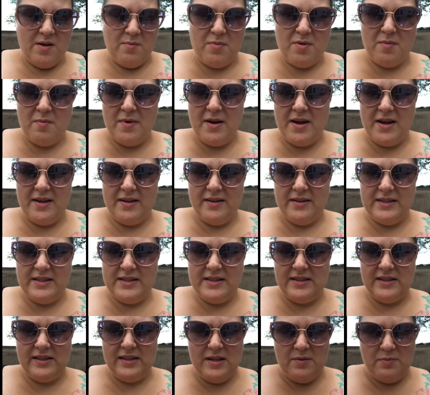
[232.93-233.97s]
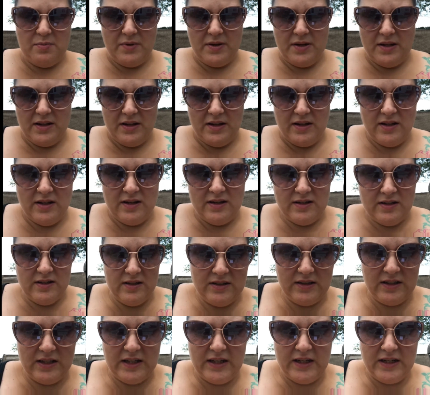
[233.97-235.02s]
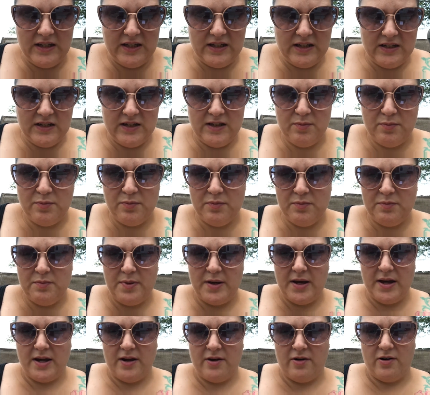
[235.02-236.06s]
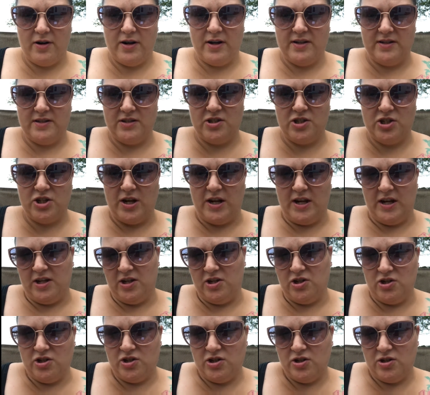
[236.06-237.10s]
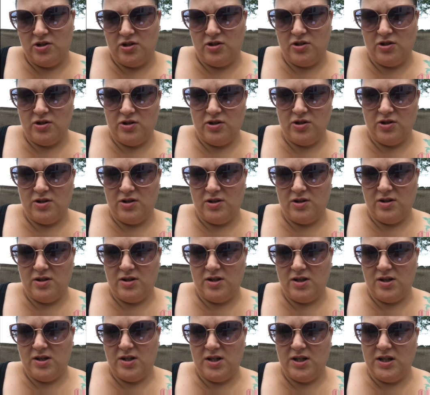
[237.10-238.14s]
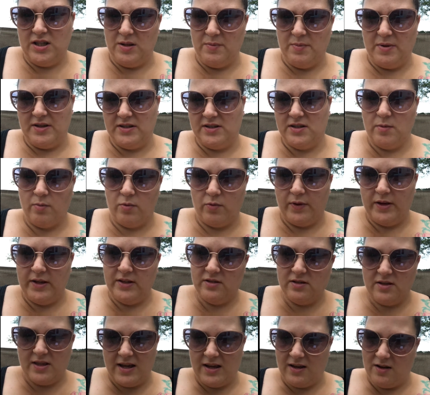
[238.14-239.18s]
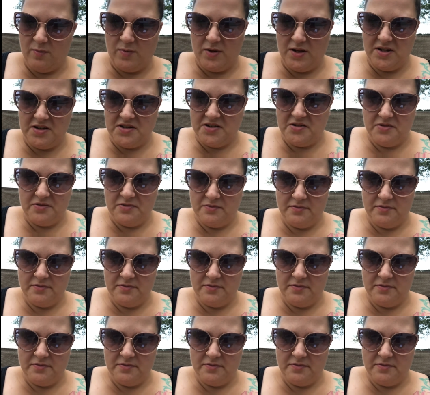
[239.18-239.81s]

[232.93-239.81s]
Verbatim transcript: but my sleeping like pattern has changed in the past couple weeks so that could be it too